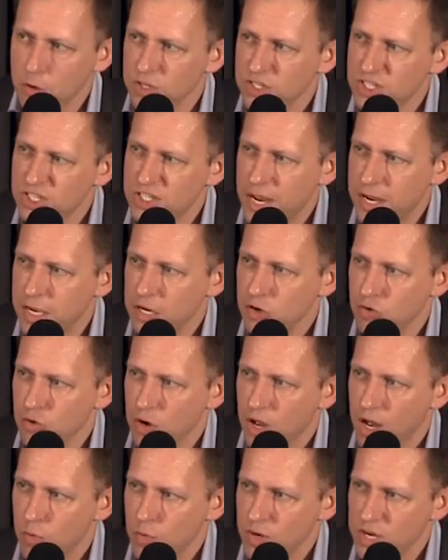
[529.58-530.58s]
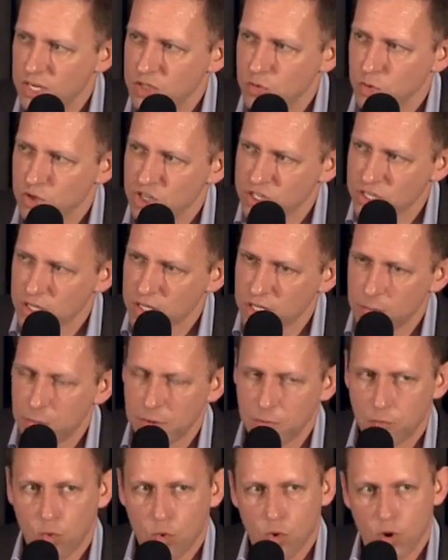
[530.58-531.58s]
second reason, which is a little
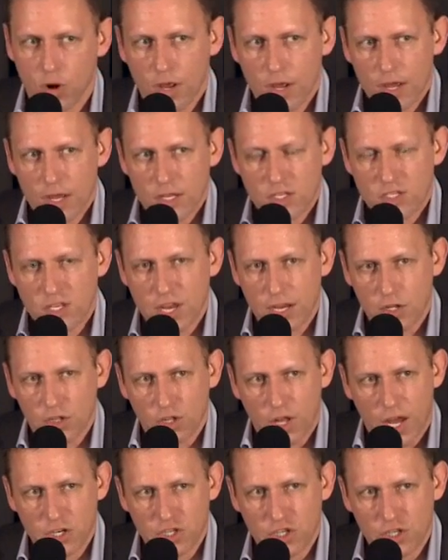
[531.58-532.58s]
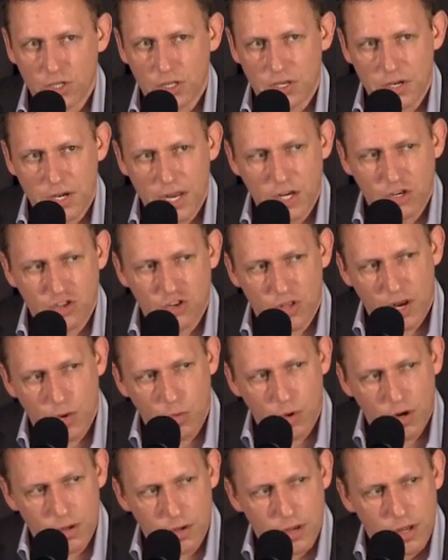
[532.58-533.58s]
bit more psychological in nature, that I
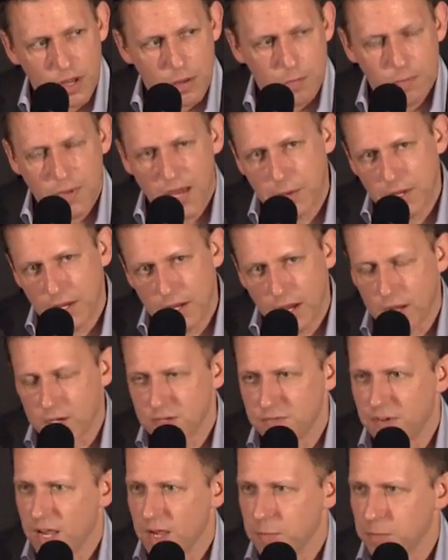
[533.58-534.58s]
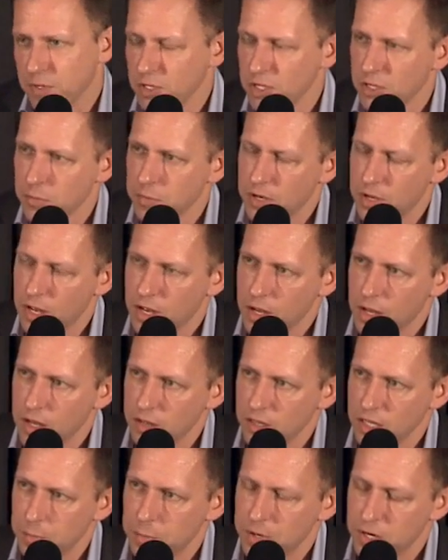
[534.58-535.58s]
want to maybe develop a
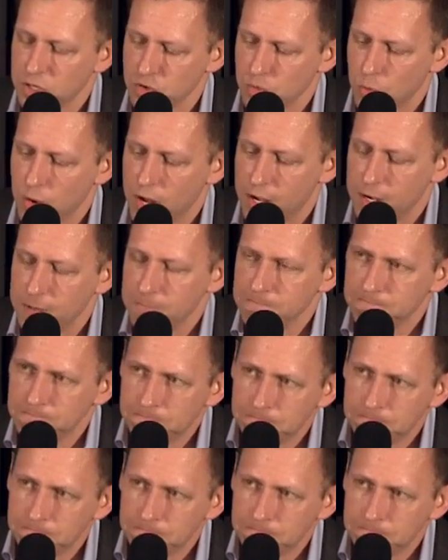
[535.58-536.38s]
little bit as well.